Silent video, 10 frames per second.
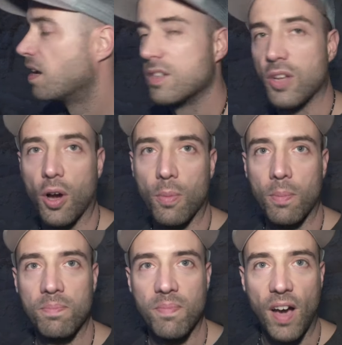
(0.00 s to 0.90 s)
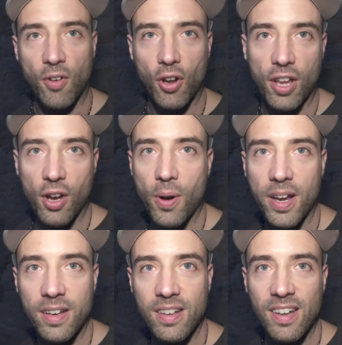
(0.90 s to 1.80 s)
So I've got it
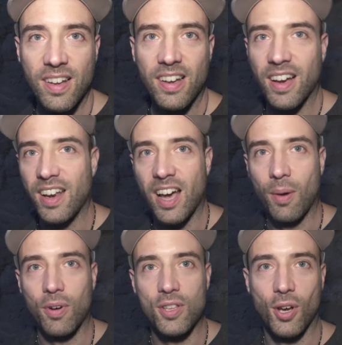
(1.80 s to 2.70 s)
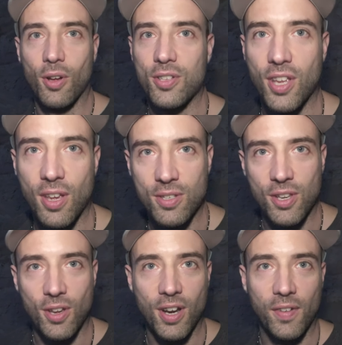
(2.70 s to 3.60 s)
going, and now I'm gonna talk to you.
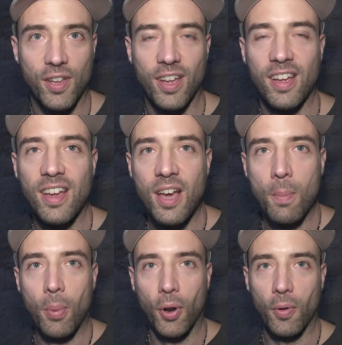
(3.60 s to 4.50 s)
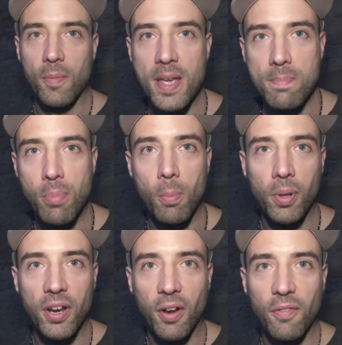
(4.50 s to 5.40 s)
So you're gonna have to put up with me
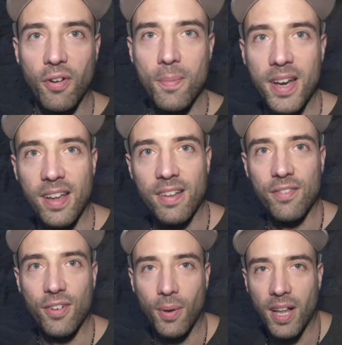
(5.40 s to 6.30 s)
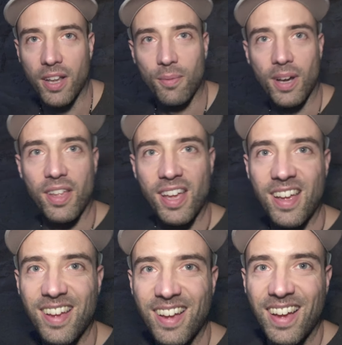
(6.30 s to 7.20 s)
bumbling on for a minute for a while
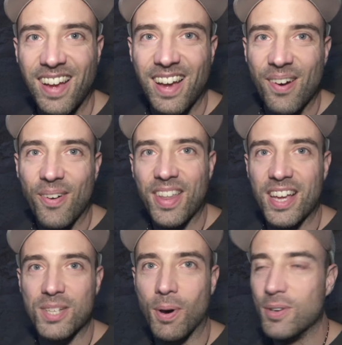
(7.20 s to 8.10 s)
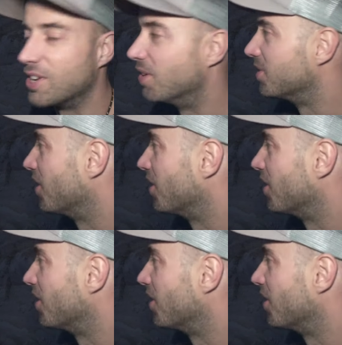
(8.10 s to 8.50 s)
the exposure goes